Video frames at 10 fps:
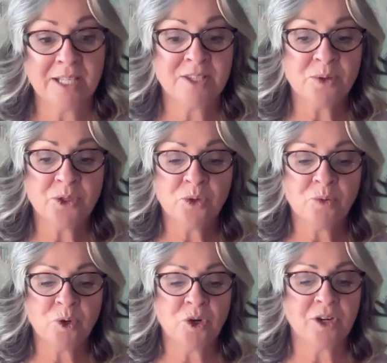So
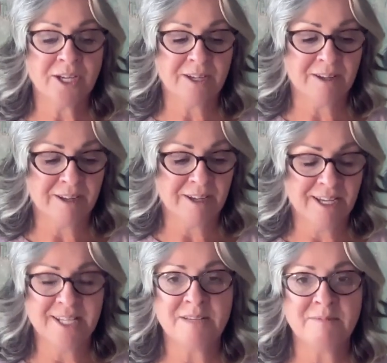your work
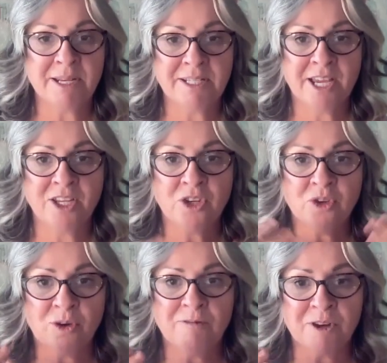is to maintain
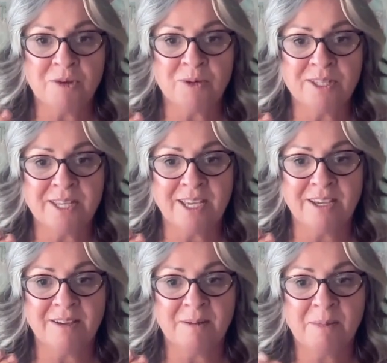your
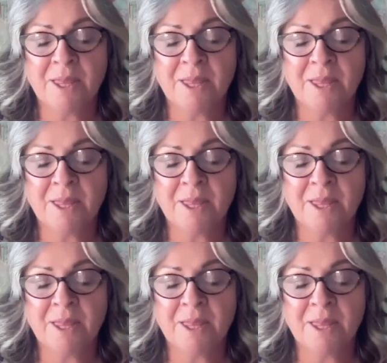frequency